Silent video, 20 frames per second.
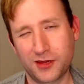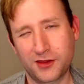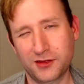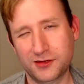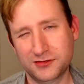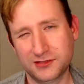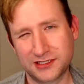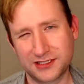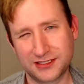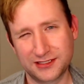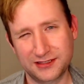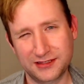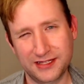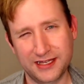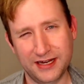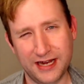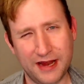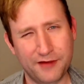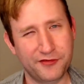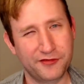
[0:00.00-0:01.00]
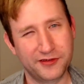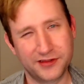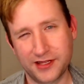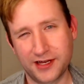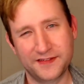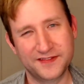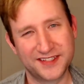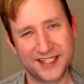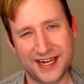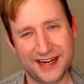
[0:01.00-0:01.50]
those that everyone
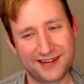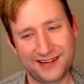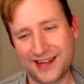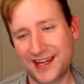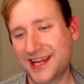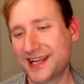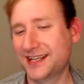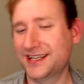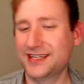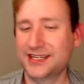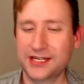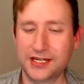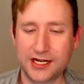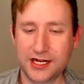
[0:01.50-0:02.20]
loves that I don't like.